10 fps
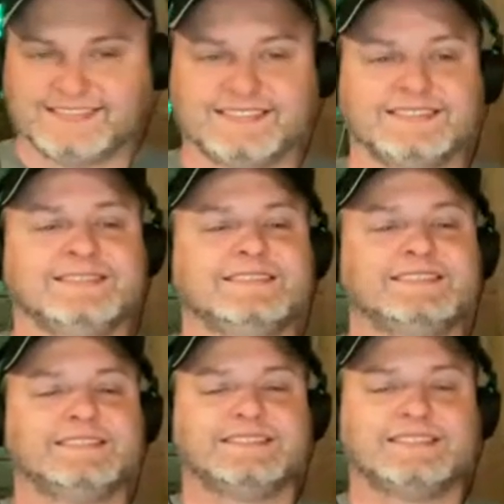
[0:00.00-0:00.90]

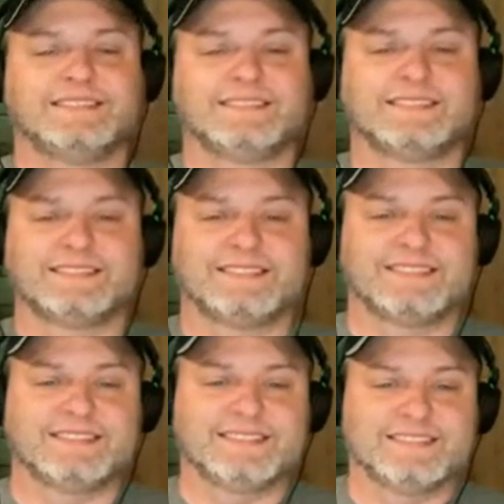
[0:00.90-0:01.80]

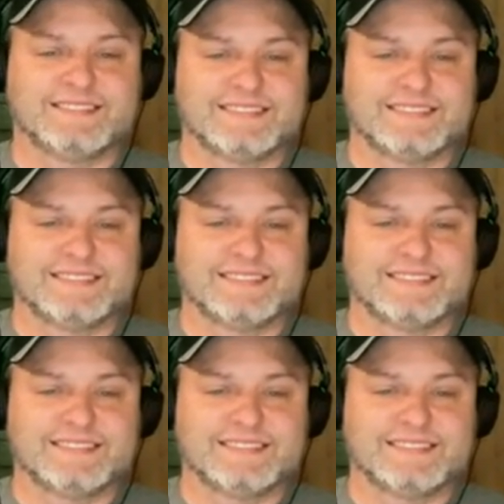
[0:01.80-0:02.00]
This person isn't speaking.